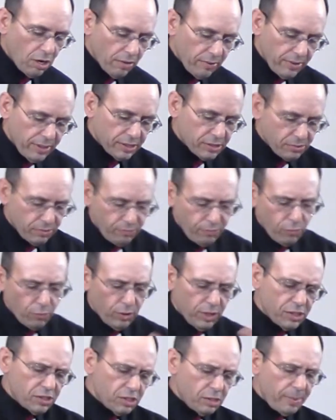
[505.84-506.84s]
of this,
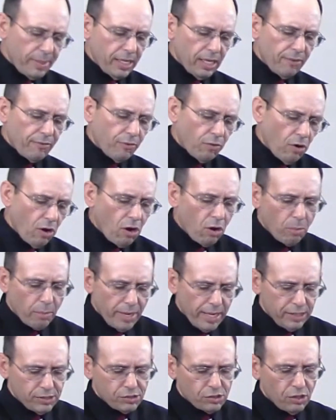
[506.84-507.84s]
this is to be done for all
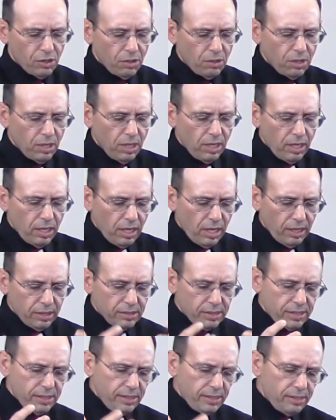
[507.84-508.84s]
men. So
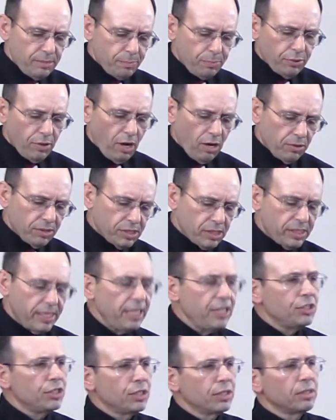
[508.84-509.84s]
Paul is
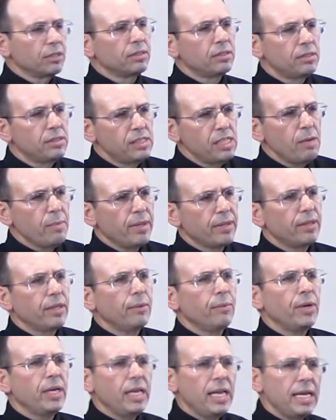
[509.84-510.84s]
teaching Timothy,
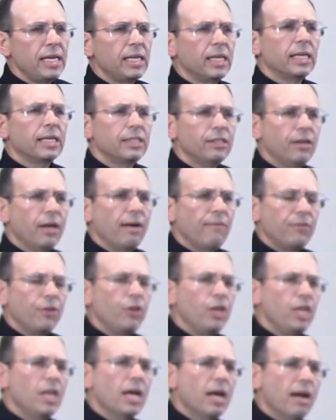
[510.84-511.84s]
you need to
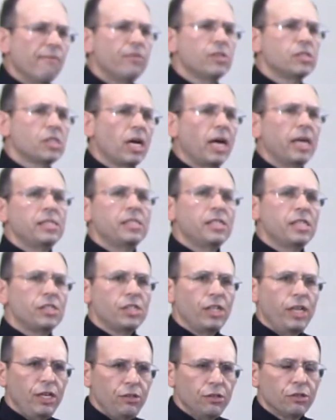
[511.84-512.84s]
emphasize this
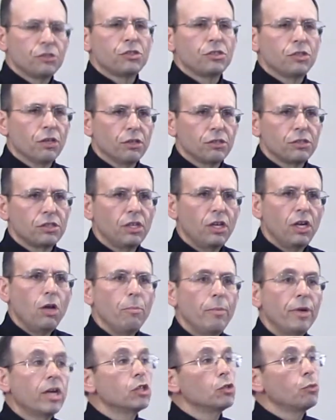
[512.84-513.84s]
in your church
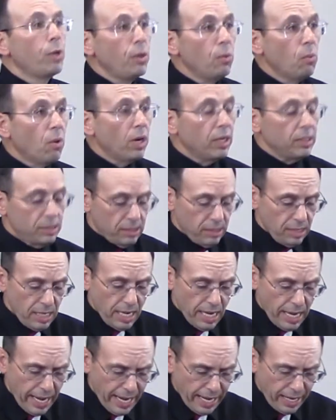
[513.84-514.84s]
because we want
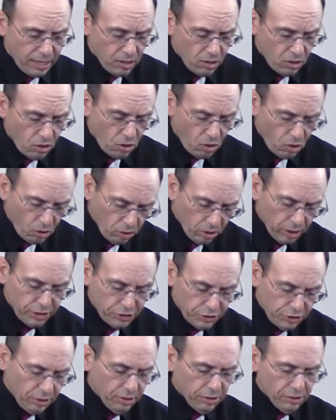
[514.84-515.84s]
a holy
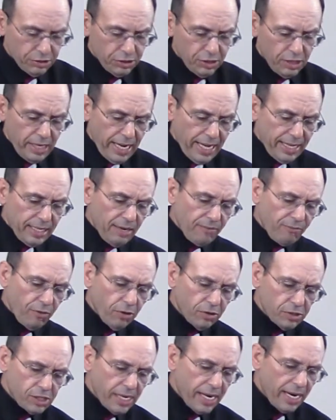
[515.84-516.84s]
church. And then
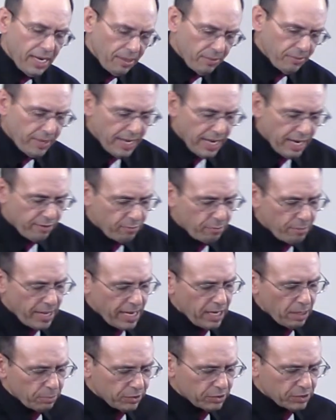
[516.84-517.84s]
verse 8, we have
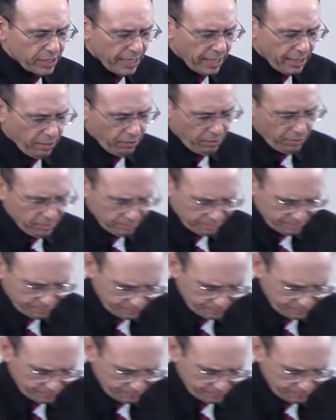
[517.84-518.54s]
men in particular